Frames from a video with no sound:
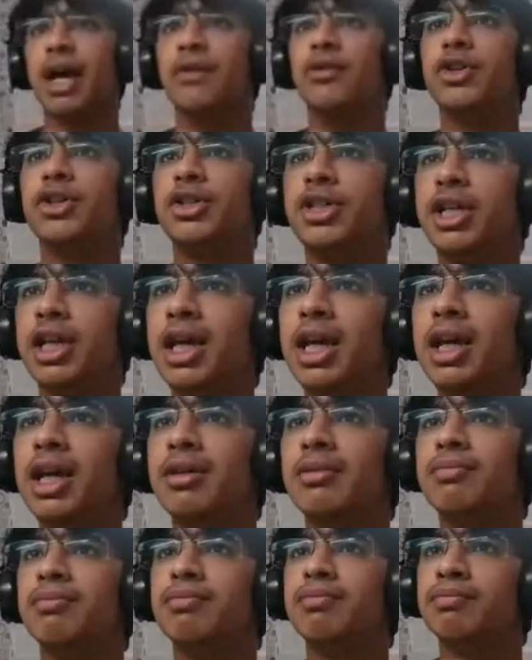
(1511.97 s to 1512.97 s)
I
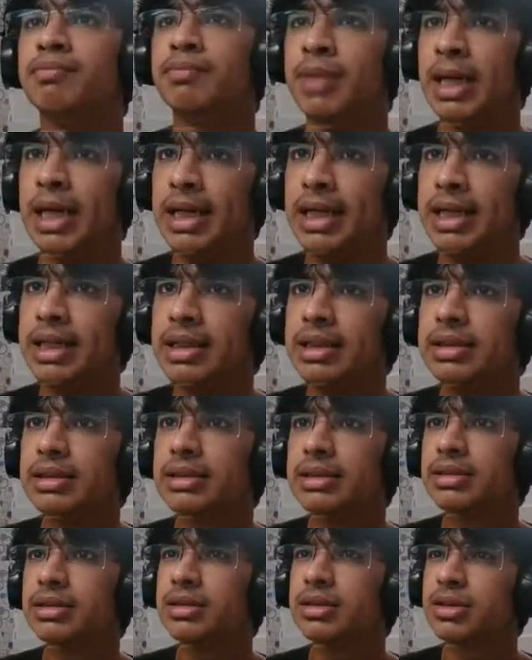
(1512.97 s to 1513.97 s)
would say
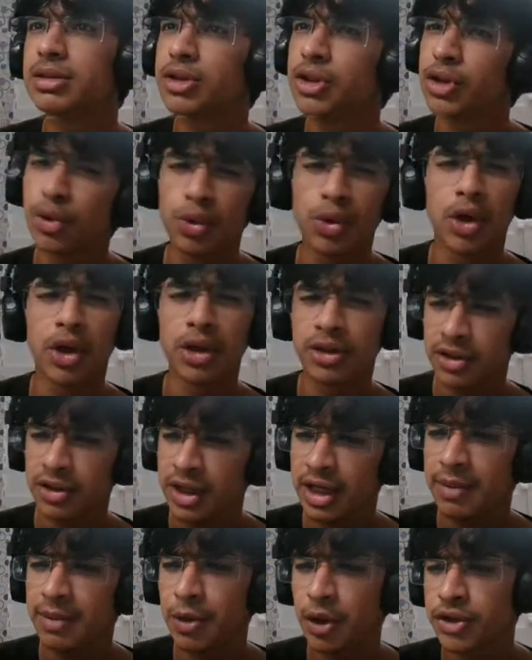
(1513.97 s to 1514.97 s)
build 2
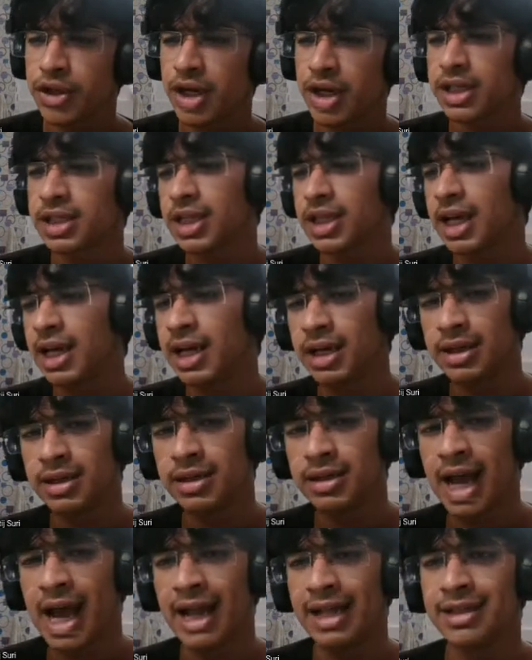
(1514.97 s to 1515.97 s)
or 3 projects
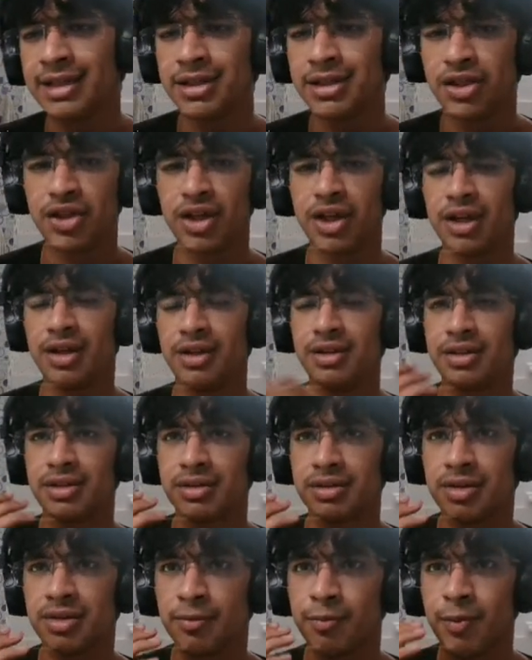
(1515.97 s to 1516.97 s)
and
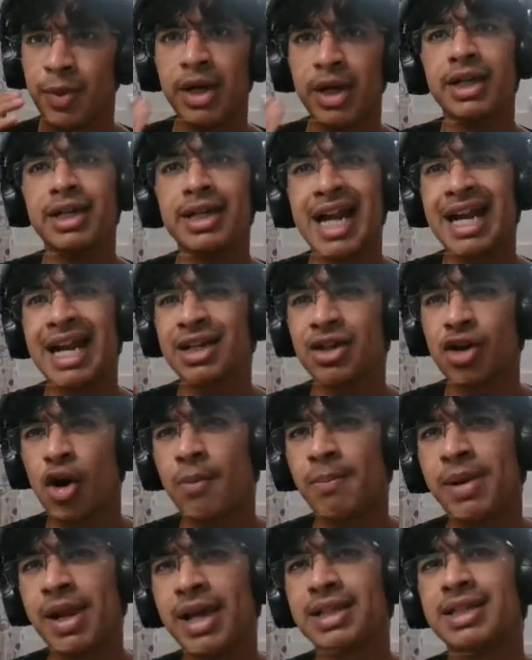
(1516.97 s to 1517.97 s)
build it at
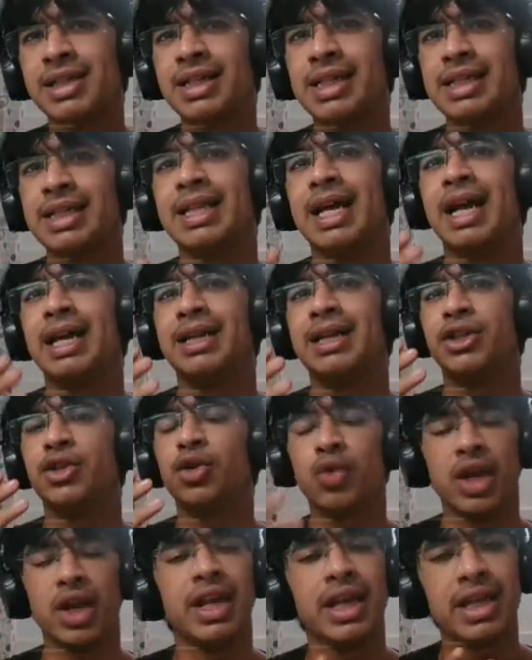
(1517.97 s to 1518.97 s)
complexity that
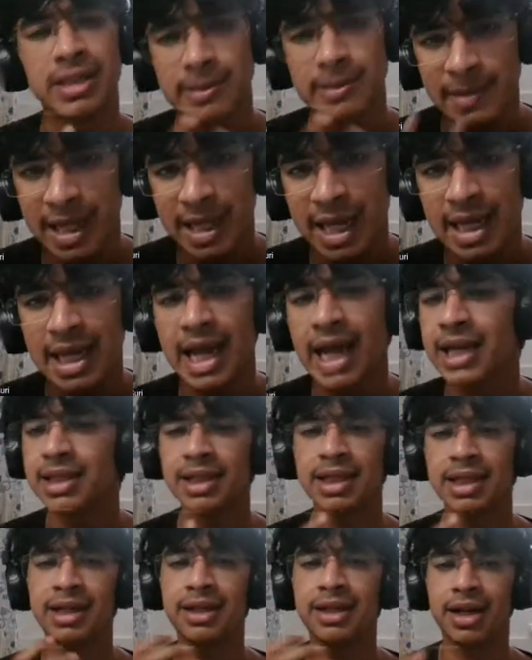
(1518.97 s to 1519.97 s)
you can explain, and
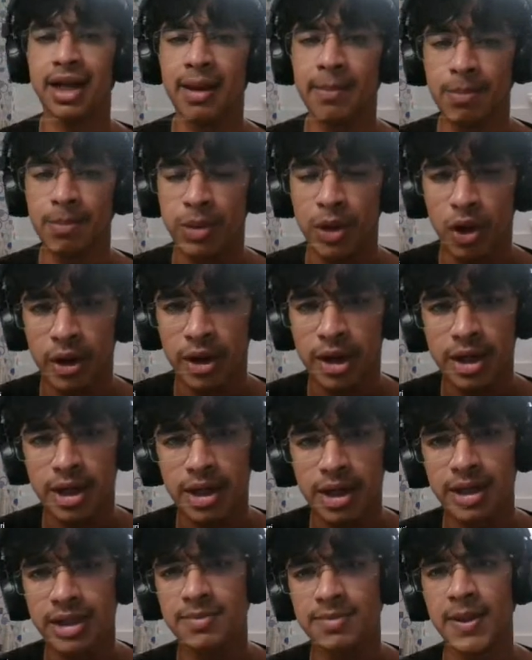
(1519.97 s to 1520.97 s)
the employer
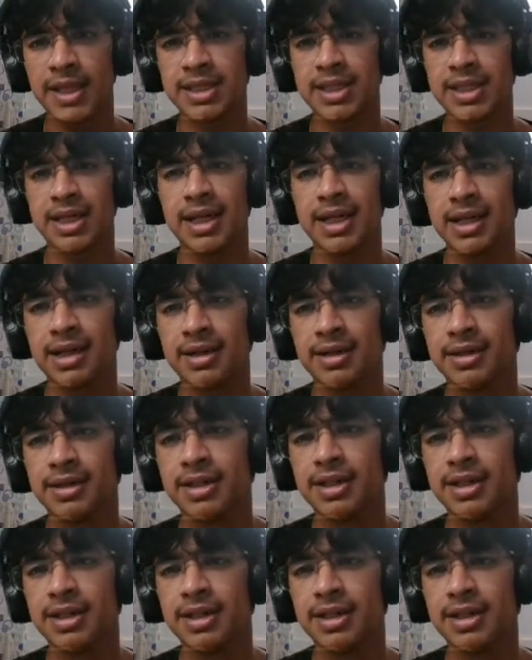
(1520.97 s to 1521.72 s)
is basically